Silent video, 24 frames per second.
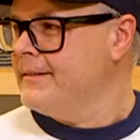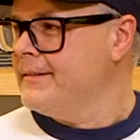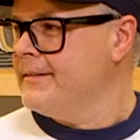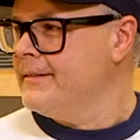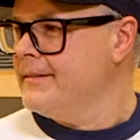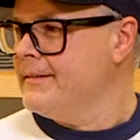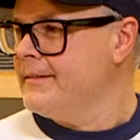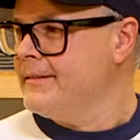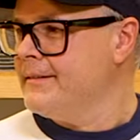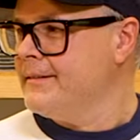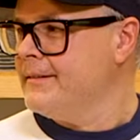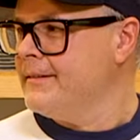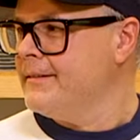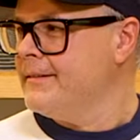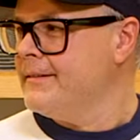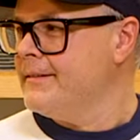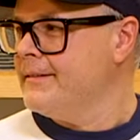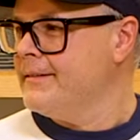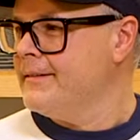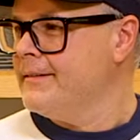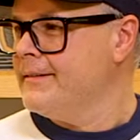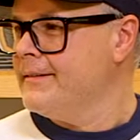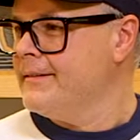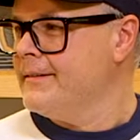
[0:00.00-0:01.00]

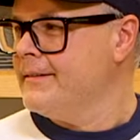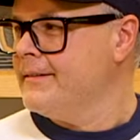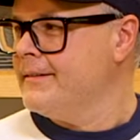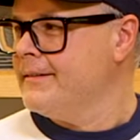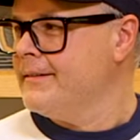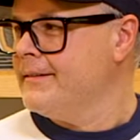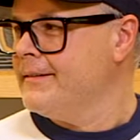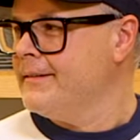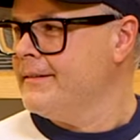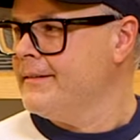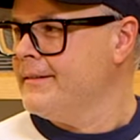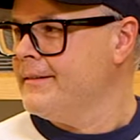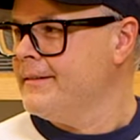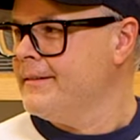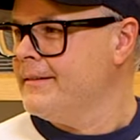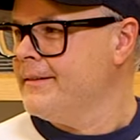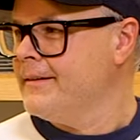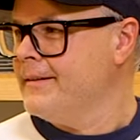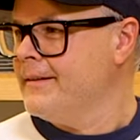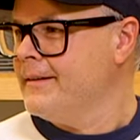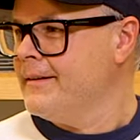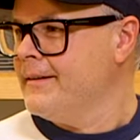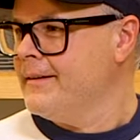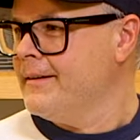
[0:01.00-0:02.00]

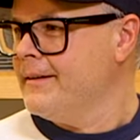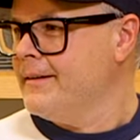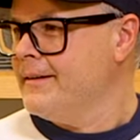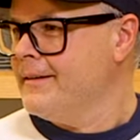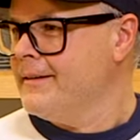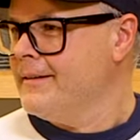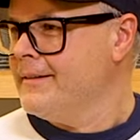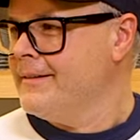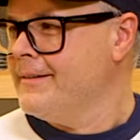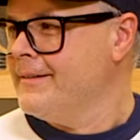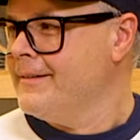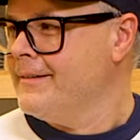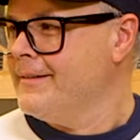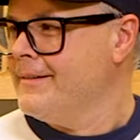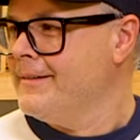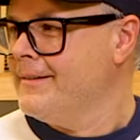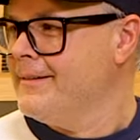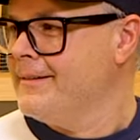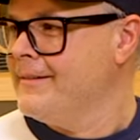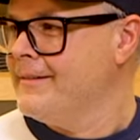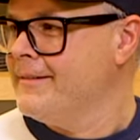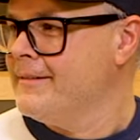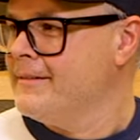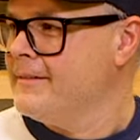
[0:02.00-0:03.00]

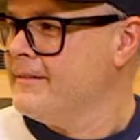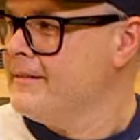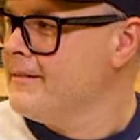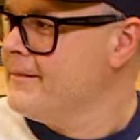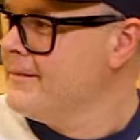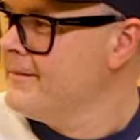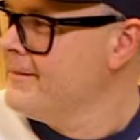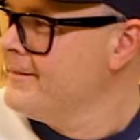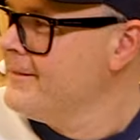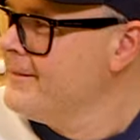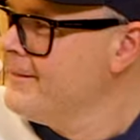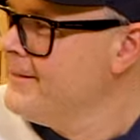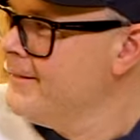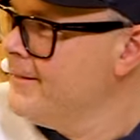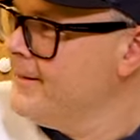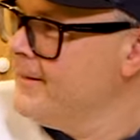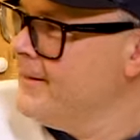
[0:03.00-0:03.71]
(not speaking)